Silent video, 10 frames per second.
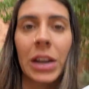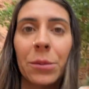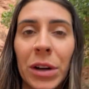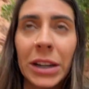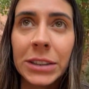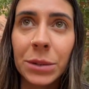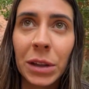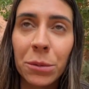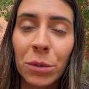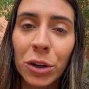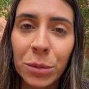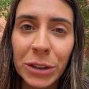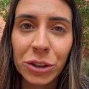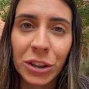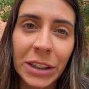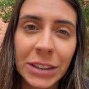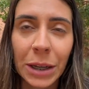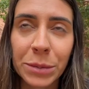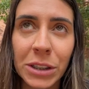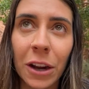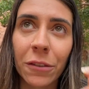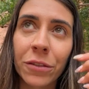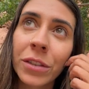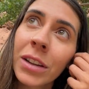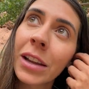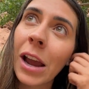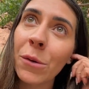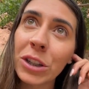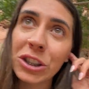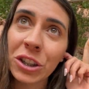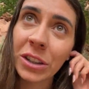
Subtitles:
I'm reading some like murder mystery type stuff, and we're just chilling